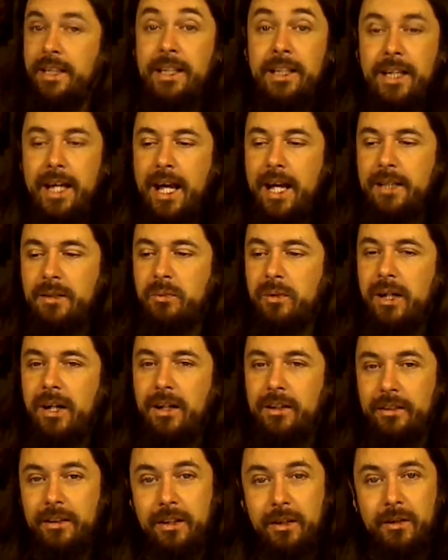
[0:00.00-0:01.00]
And as we
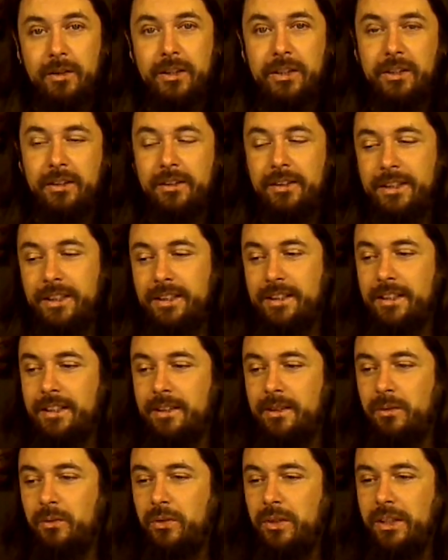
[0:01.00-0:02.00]
all know, insurance is
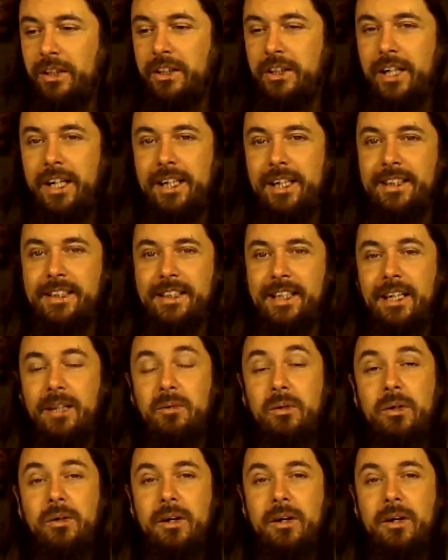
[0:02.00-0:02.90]
just one giant scam.